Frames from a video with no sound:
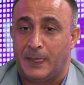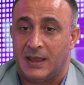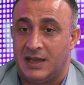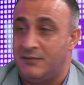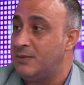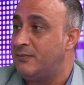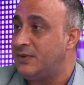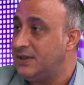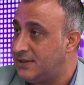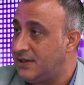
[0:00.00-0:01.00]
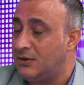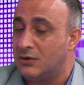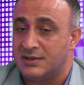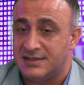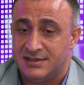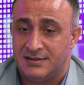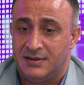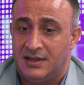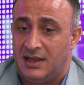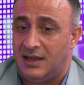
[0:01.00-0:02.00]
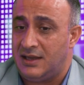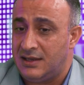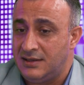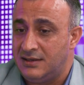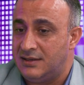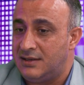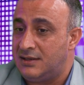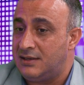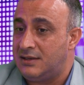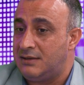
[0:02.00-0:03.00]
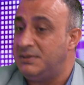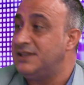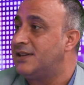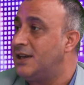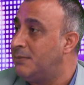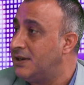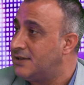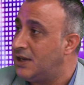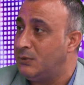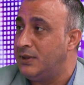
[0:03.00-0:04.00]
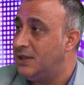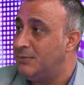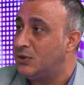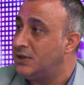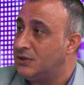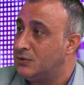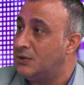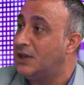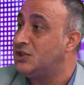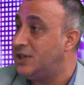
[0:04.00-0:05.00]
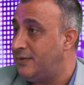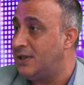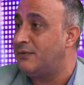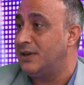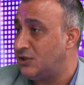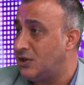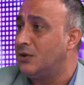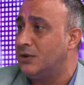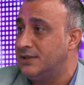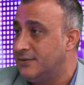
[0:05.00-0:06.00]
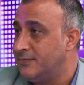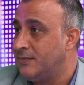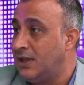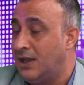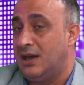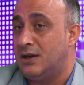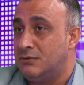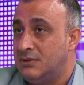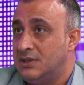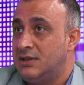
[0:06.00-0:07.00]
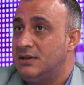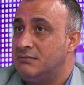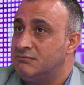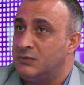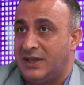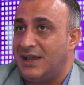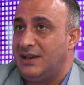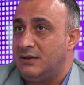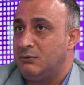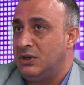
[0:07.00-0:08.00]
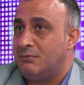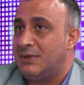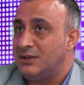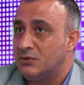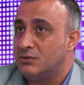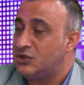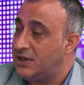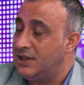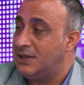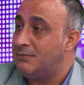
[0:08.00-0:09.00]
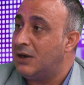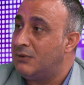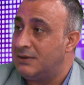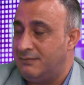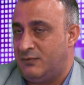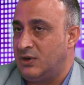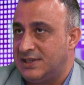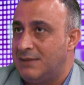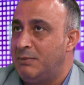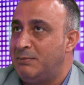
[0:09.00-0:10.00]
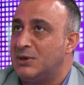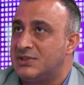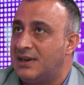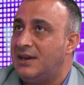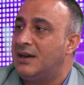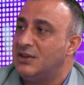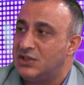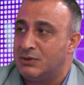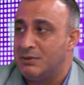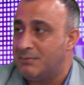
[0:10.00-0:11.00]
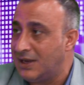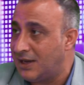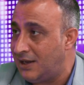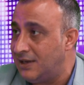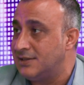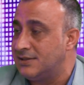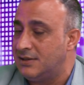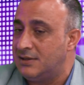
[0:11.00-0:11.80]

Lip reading: give them free training courses, and be side by side with them in order to achieve their financial goals. How? We don't mind to share them. For example, personally, I share with my clients